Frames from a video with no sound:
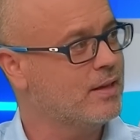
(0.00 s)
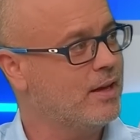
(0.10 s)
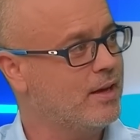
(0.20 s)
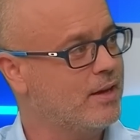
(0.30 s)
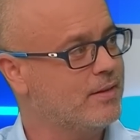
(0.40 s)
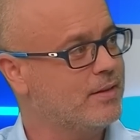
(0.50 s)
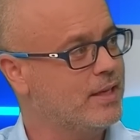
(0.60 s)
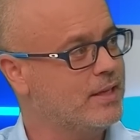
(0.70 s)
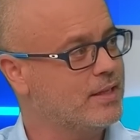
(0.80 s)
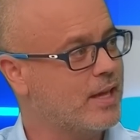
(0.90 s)
uh,
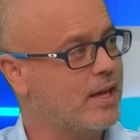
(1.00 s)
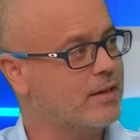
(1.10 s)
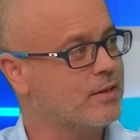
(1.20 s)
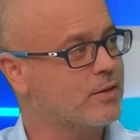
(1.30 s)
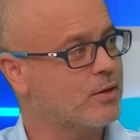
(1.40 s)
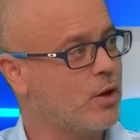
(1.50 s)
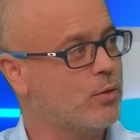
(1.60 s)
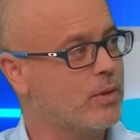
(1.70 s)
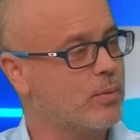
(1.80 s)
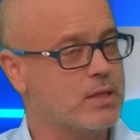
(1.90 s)
he can go
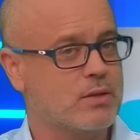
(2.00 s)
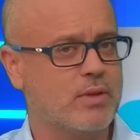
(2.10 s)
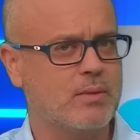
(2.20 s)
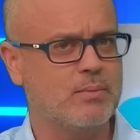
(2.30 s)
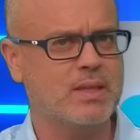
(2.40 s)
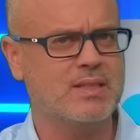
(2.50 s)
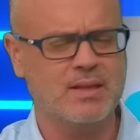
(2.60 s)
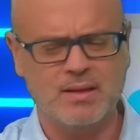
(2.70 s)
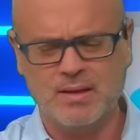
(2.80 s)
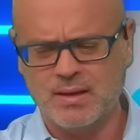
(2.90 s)
with the best of them, but
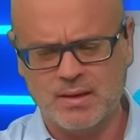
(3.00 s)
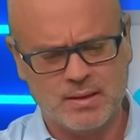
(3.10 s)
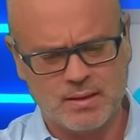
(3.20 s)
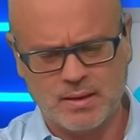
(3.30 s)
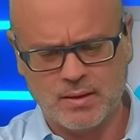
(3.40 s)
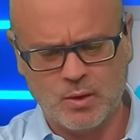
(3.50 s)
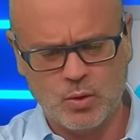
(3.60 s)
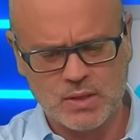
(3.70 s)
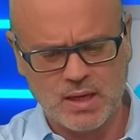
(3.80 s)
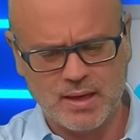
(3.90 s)
a
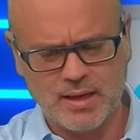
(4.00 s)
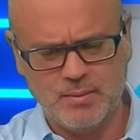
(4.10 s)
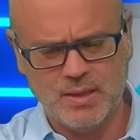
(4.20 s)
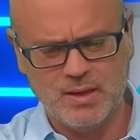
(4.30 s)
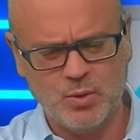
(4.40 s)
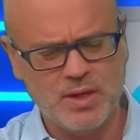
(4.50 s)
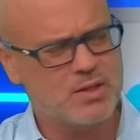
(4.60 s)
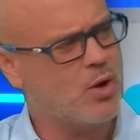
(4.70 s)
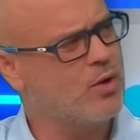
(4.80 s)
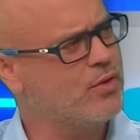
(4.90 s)
horse like him, he always
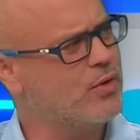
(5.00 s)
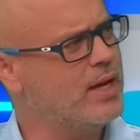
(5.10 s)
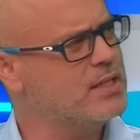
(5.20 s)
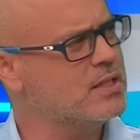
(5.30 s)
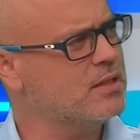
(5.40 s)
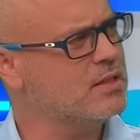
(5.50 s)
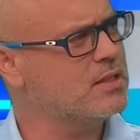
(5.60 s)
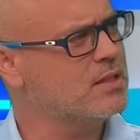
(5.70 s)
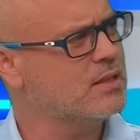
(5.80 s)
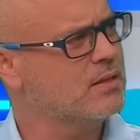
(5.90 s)
over races.